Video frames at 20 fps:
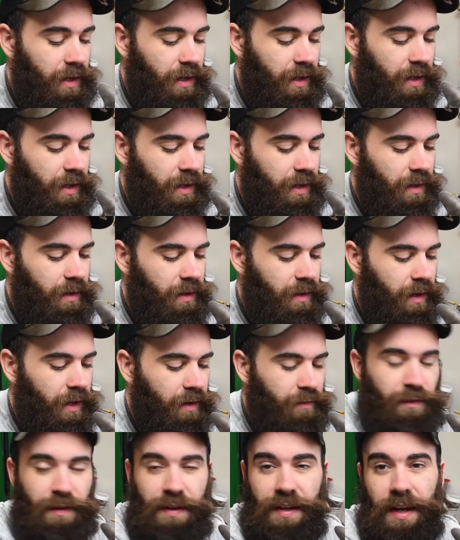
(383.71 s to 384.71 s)

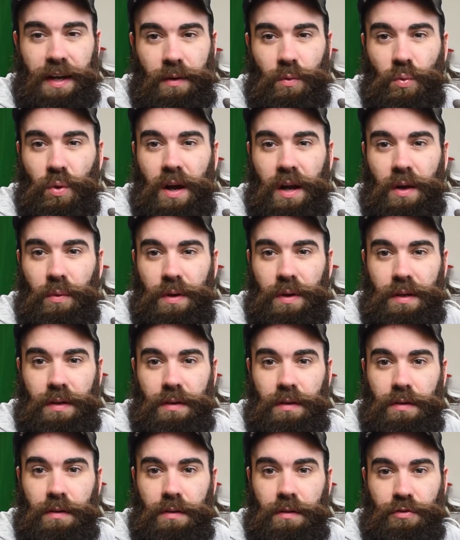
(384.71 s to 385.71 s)
and forget why
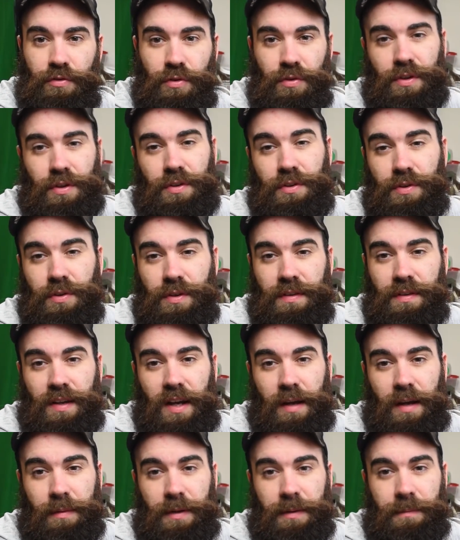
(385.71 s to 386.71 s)
we truly do this
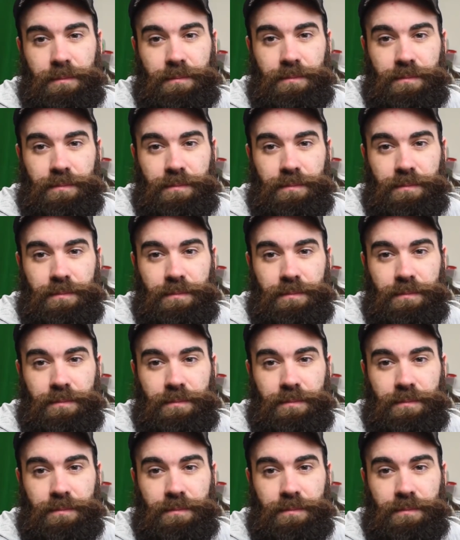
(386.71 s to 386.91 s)
hobby.